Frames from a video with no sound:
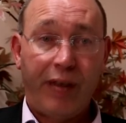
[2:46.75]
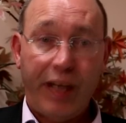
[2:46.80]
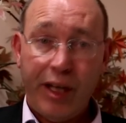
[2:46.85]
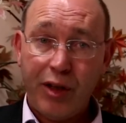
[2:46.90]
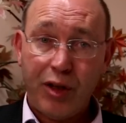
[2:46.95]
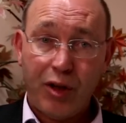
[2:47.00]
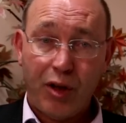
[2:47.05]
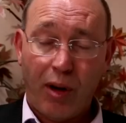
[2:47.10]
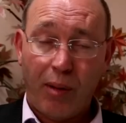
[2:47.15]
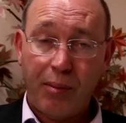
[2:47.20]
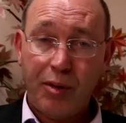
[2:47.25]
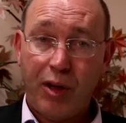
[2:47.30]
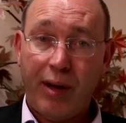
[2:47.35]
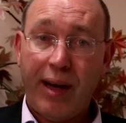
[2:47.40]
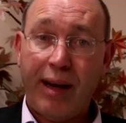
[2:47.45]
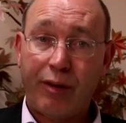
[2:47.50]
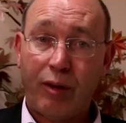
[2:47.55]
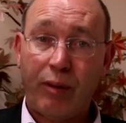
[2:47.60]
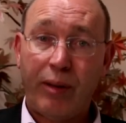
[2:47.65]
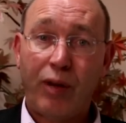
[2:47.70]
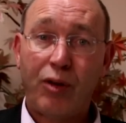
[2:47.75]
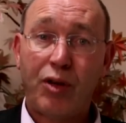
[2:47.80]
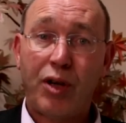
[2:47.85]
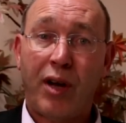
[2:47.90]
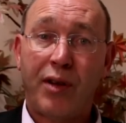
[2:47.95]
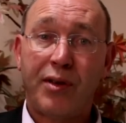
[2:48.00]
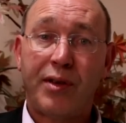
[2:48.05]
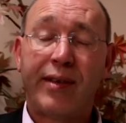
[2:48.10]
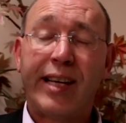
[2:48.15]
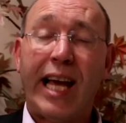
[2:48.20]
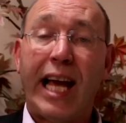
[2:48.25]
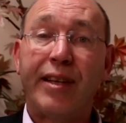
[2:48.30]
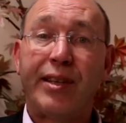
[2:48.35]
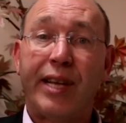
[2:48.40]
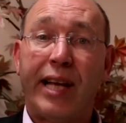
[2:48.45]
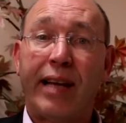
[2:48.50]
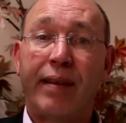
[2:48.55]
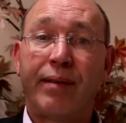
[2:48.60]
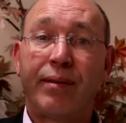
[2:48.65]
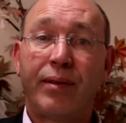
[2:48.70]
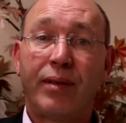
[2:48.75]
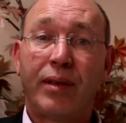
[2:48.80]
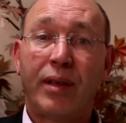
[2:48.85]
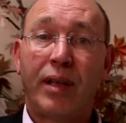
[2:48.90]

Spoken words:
These jobs you have a real chance of getting,